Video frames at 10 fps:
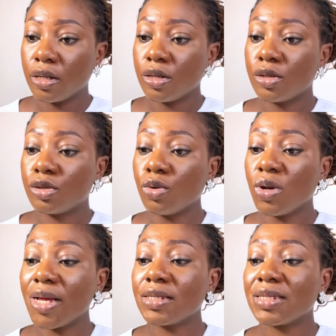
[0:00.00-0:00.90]
So
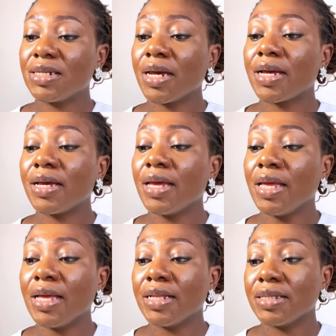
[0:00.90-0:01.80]
let's check
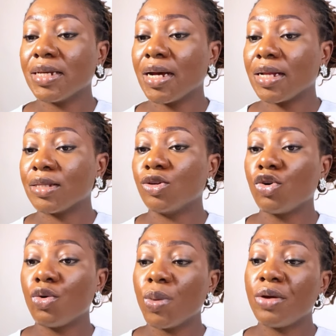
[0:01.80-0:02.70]
in their
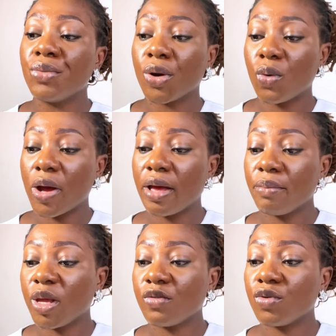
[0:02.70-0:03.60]
document
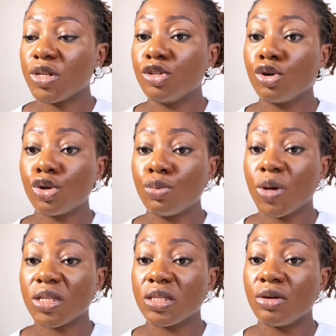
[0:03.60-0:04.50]
requirement for the
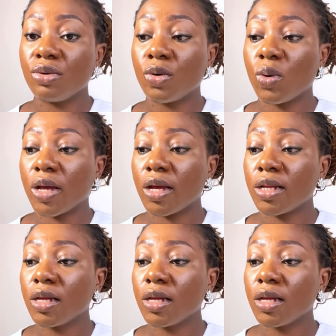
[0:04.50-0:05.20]
documents they required.